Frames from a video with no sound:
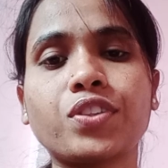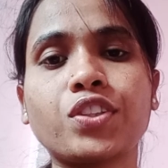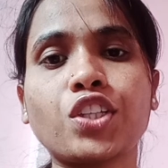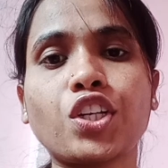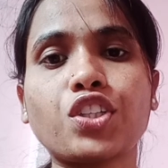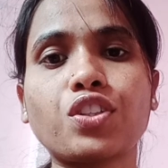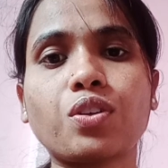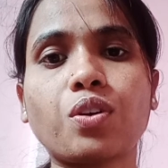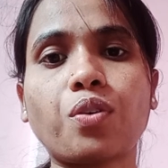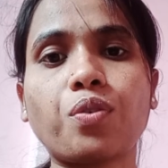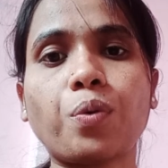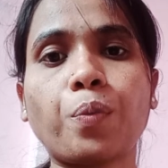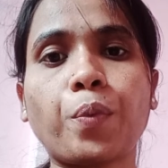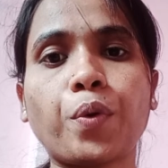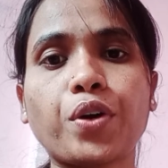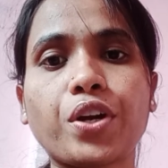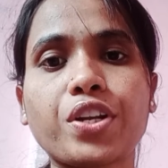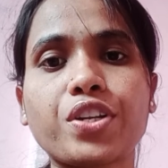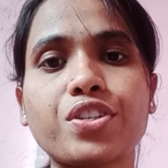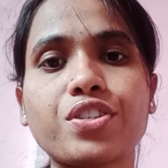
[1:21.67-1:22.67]
nature of a
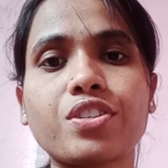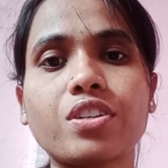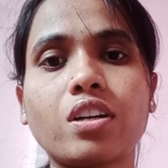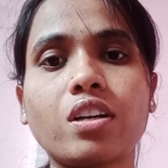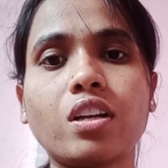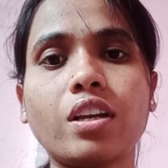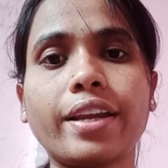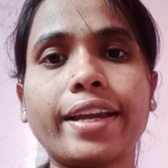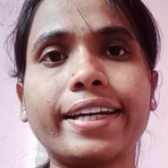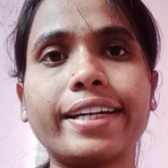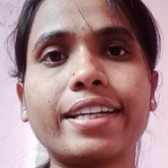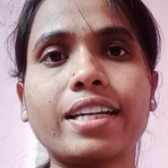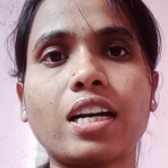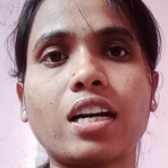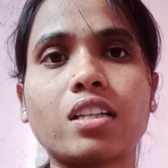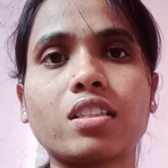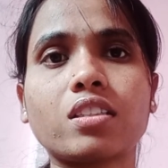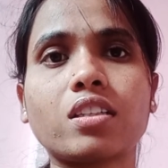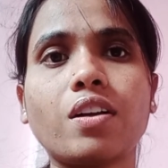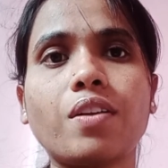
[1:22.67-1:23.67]
potential
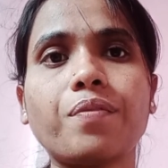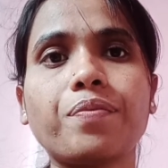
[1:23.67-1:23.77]
ADR.